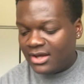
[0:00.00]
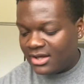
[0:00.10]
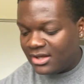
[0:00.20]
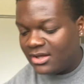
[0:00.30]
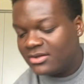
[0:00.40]

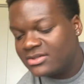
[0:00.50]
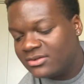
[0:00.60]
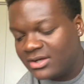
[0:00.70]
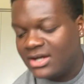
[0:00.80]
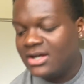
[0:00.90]
I
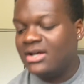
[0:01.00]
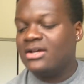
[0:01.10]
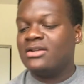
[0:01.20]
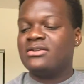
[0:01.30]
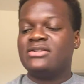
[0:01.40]
also
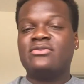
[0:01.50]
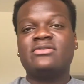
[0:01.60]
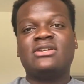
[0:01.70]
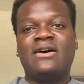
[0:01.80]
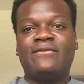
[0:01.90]
got stool
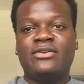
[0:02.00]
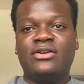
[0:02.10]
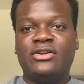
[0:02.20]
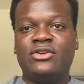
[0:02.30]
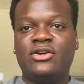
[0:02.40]

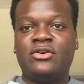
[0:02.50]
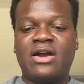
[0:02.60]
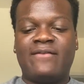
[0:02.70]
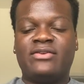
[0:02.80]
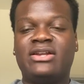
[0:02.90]
softener, you know,
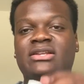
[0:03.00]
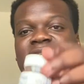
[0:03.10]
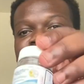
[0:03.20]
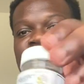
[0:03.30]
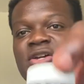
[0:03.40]
after
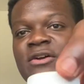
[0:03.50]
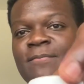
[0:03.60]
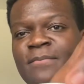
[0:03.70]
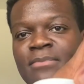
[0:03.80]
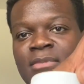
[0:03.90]

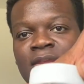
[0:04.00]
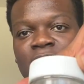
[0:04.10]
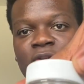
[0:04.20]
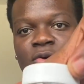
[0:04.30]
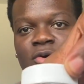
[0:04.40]
anesthesia,
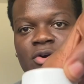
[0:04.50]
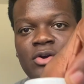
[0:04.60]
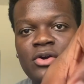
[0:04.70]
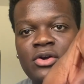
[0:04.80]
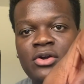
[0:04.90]

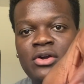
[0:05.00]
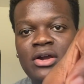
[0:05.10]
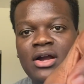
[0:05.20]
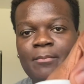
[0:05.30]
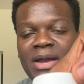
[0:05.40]

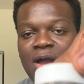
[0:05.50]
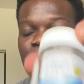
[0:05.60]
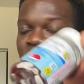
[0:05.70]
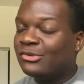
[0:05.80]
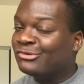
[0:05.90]
your
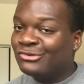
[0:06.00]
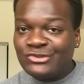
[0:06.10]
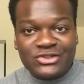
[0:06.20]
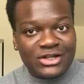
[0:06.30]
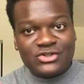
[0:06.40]

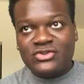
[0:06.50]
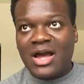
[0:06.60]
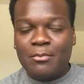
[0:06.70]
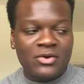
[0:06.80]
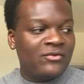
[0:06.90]
bowels do
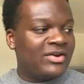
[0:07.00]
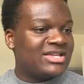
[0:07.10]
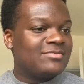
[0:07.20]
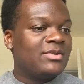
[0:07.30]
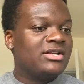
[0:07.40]
not move
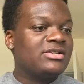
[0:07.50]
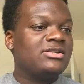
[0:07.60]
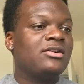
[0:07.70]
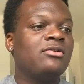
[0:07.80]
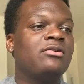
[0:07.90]
as much,
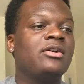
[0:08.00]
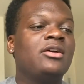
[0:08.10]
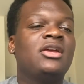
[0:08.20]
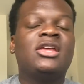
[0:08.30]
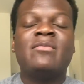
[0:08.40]
so
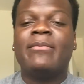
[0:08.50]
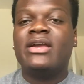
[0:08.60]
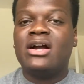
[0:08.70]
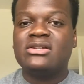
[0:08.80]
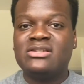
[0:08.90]
maybe
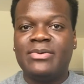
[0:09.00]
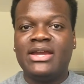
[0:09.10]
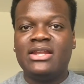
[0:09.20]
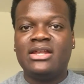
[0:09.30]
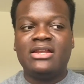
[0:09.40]

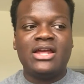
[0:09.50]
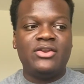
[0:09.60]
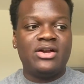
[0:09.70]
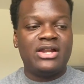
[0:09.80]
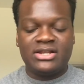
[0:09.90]
constipated
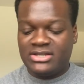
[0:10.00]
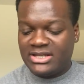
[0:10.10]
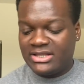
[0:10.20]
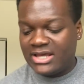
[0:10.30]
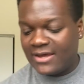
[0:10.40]
and you gotta
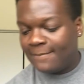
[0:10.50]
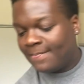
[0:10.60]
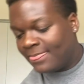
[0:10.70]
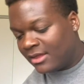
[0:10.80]
take that.